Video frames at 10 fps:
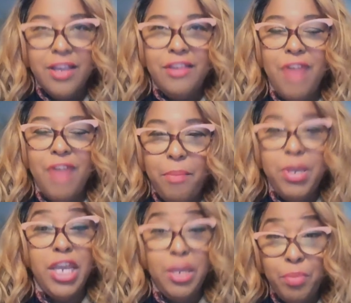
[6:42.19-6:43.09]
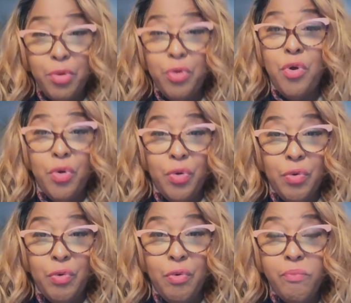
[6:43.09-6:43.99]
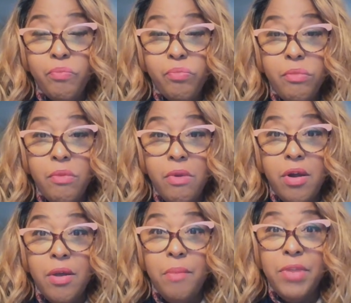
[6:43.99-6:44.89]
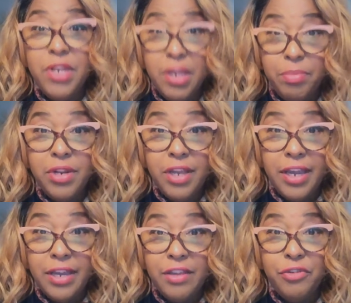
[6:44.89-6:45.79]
You got people who manipulate